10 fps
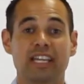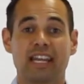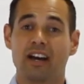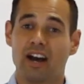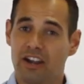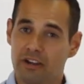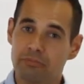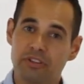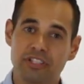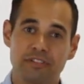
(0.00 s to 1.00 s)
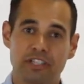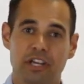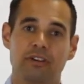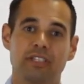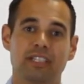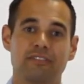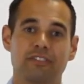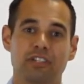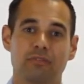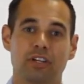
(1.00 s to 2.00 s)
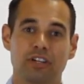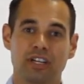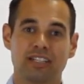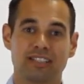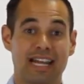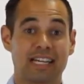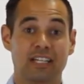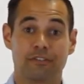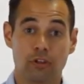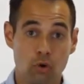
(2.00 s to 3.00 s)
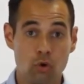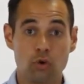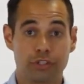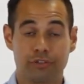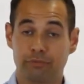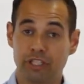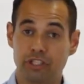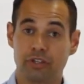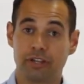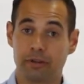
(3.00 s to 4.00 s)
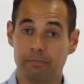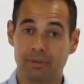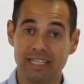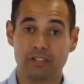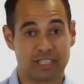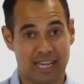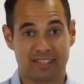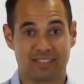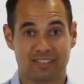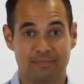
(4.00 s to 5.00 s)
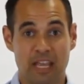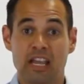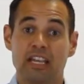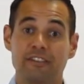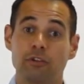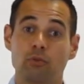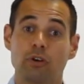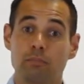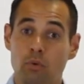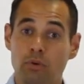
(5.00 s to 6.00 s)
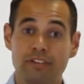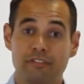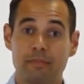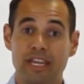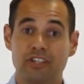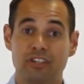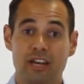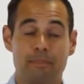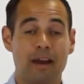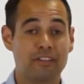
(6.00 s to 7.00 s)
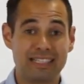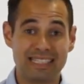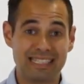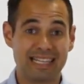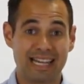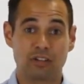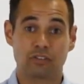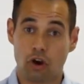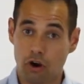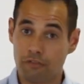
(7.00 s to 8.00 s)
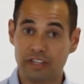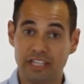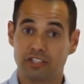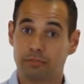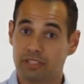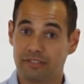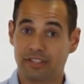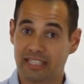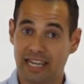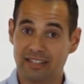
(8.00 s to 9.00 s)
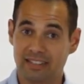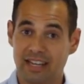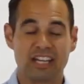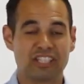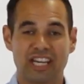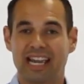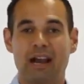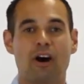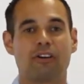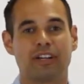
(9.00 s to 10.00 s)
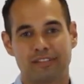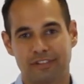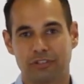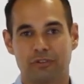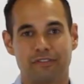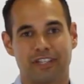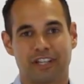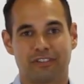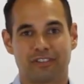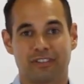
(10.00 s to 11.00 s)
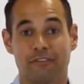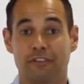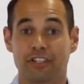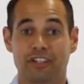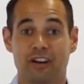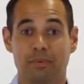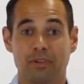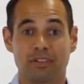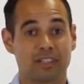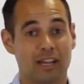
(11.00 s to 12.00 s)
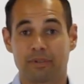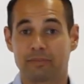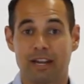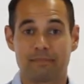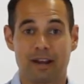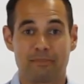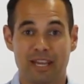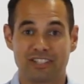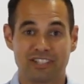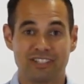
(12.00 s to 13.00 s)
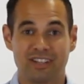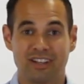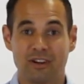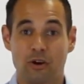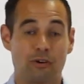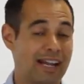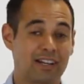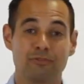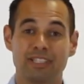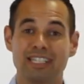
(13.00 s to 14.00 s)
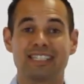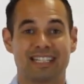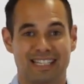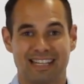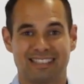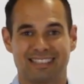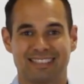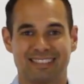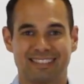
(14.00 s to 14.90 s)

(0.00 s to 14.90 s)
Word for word: again, I hope that this video has given you a good understanding of the order in which you can complete your tests. If you want more information about the details of each specific test, check out our individual videos. For example, lumbar spine palpation, or ankle resisted tests.